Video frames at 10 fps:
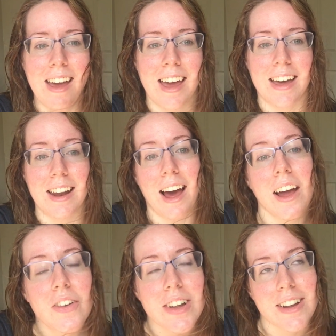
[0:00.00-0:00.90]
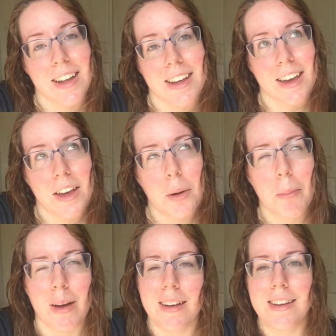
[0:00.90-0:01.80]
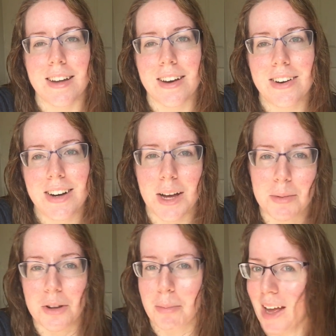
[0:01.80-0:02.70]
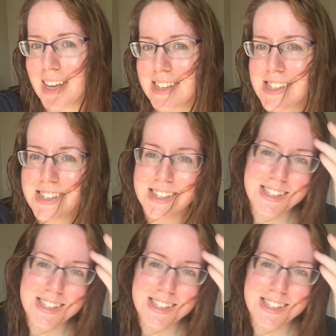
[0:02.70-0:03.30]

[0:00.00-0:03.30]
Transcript: and I really like it, but you know, I'm a little biased.